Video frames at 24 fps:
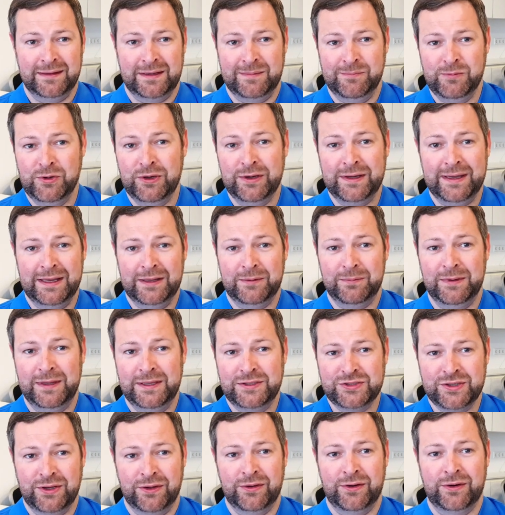communicate with
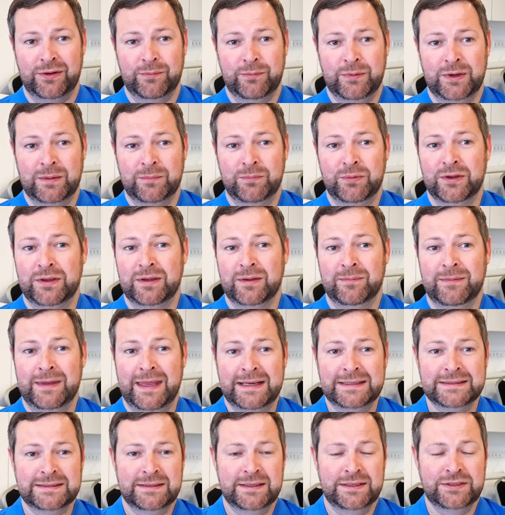each other, we can put them
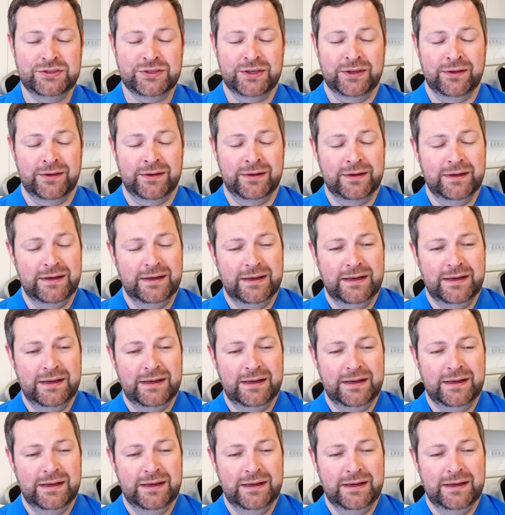next to each other.